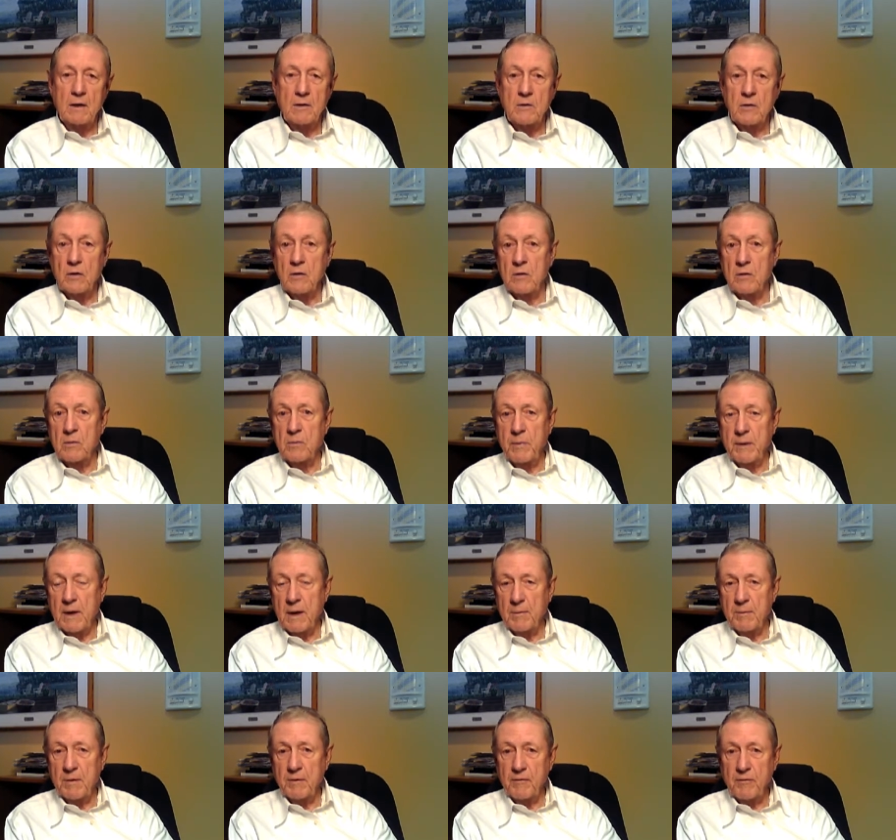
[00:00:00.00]
to
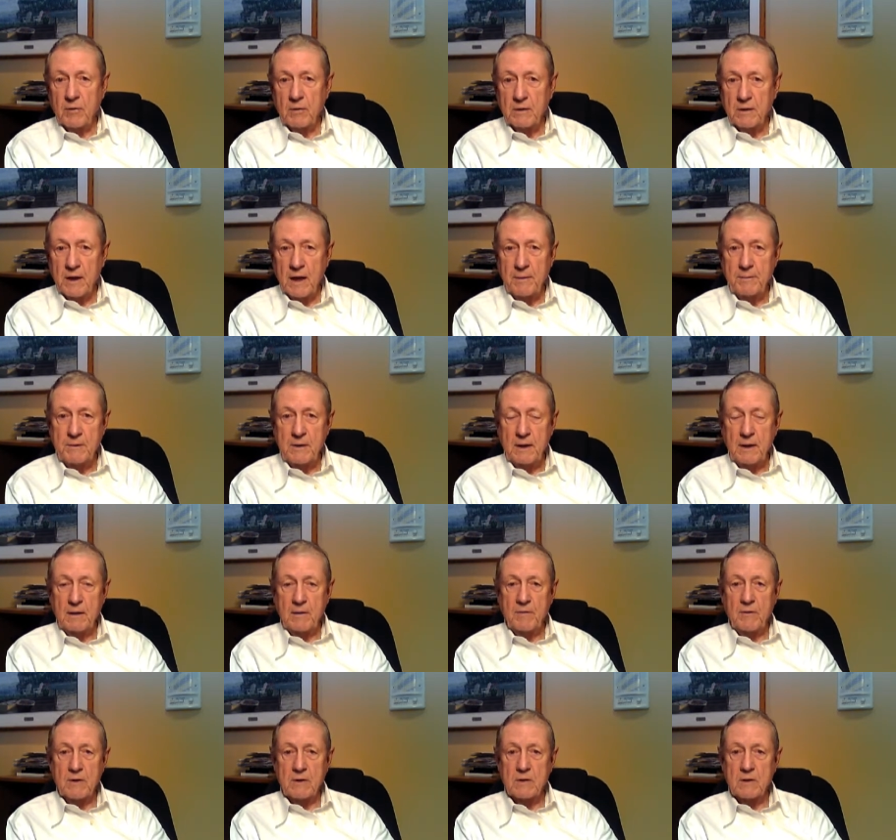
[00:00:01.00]
become the full-time dean
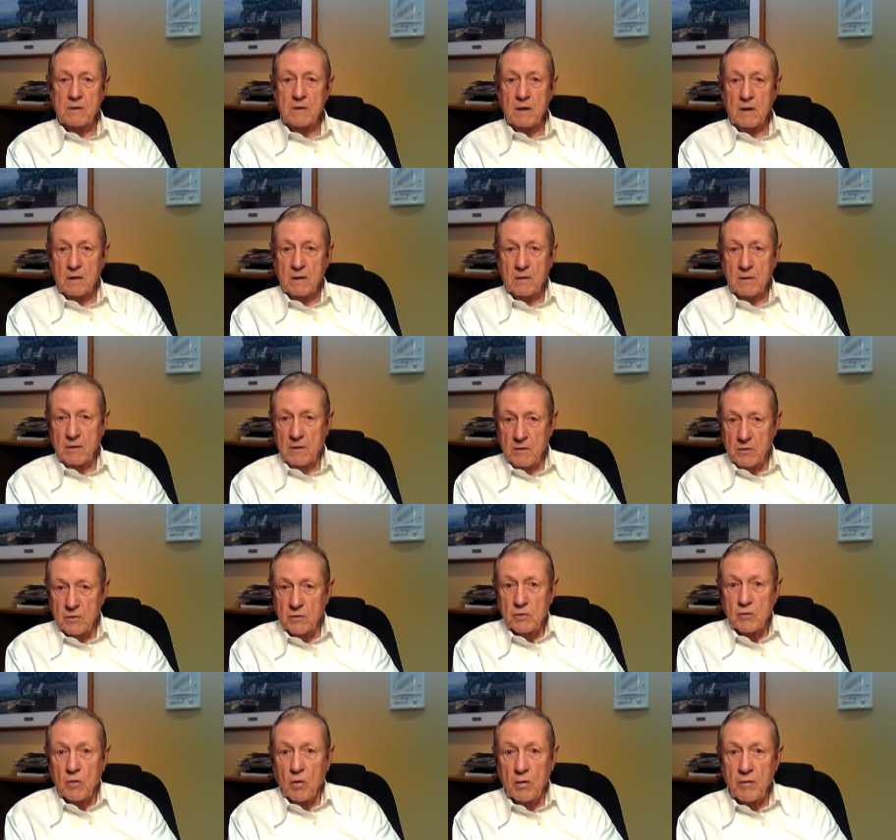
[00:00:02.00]
of this little
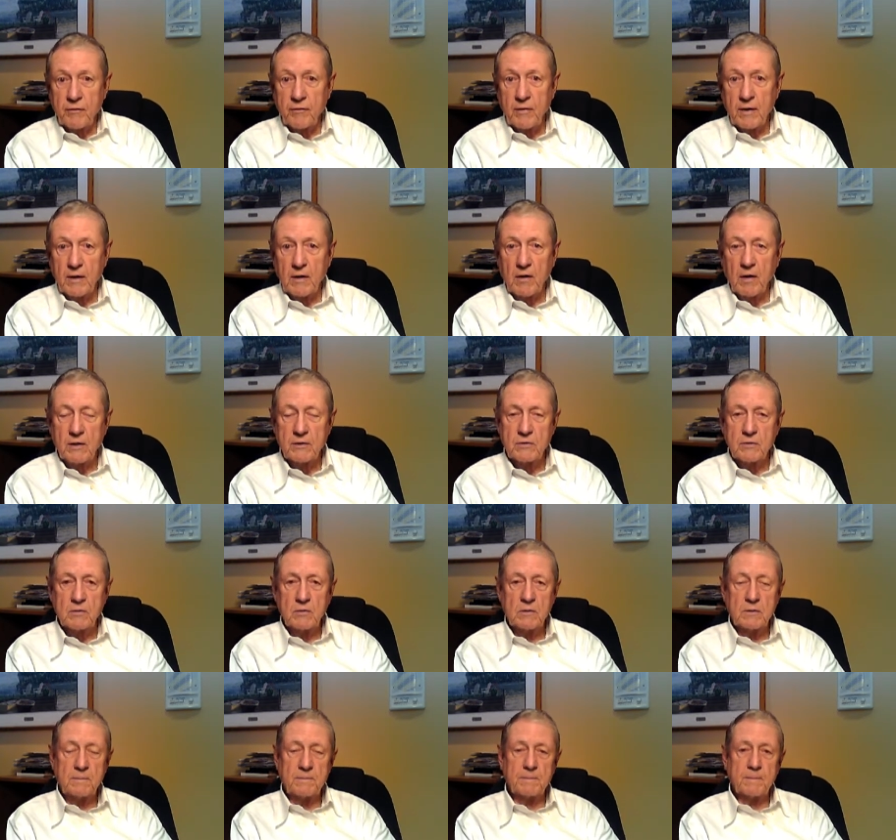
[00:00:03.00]
storefront law
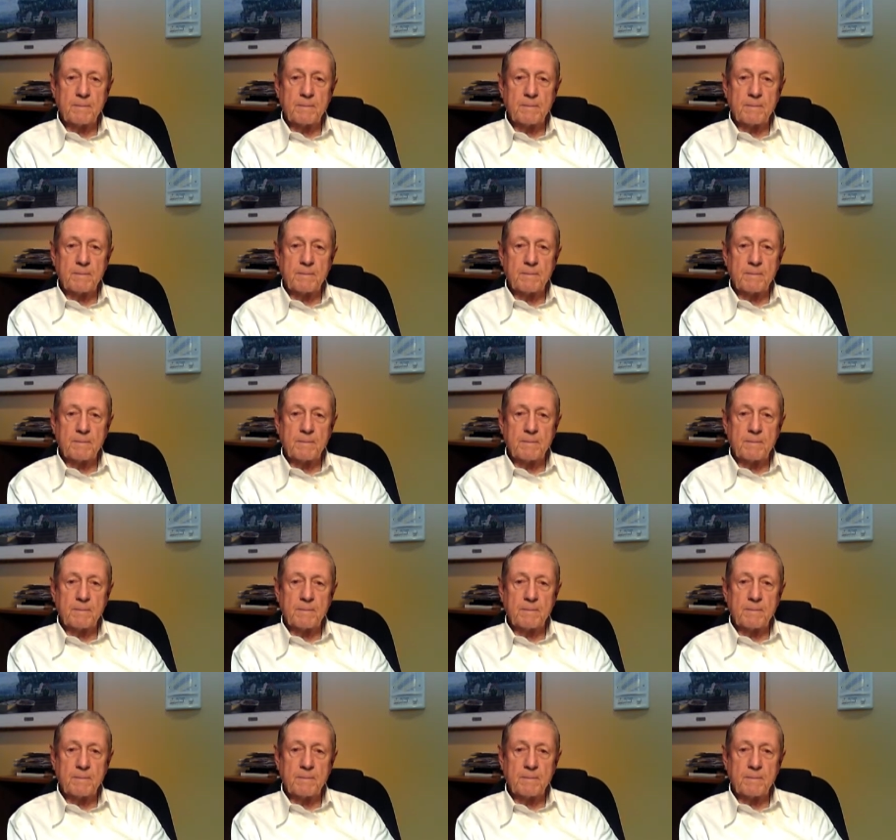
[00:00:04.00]
school.